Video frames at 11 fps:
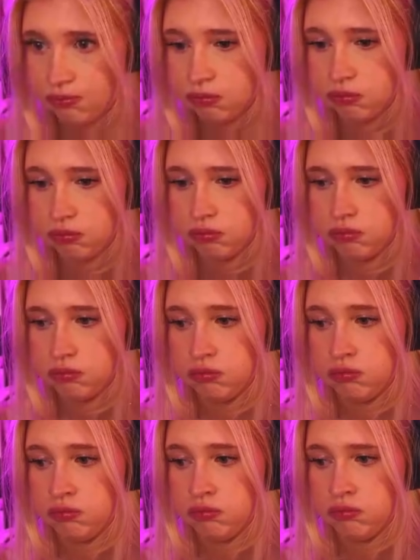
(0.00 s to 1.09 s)

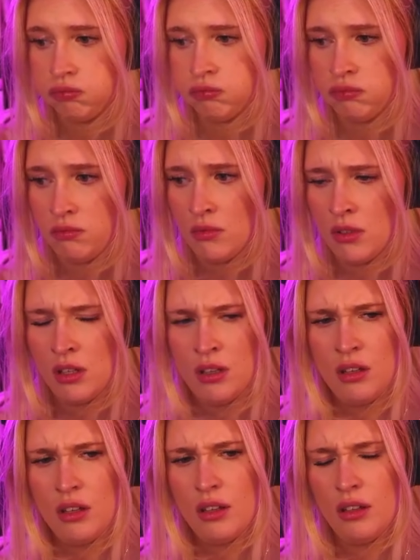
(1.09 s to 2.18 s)

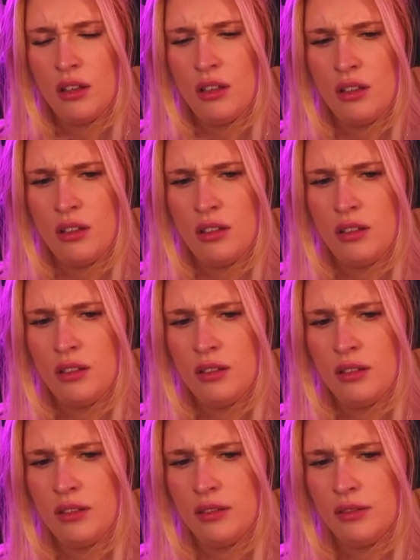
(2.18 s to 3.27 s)

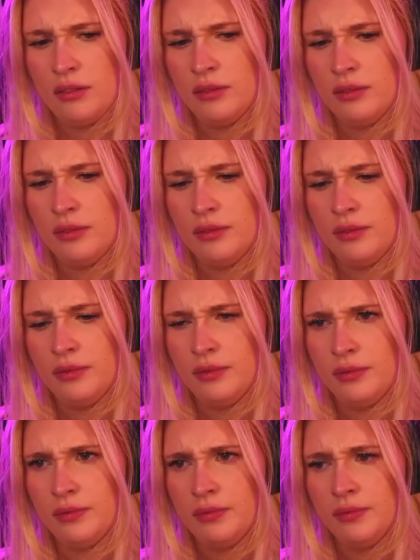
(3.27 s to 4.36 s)

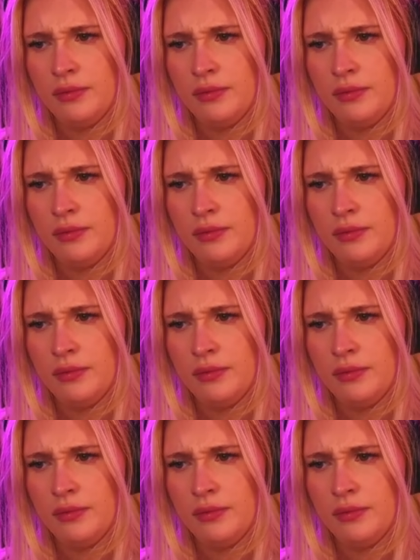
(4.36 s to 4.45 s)
Nobody speaks.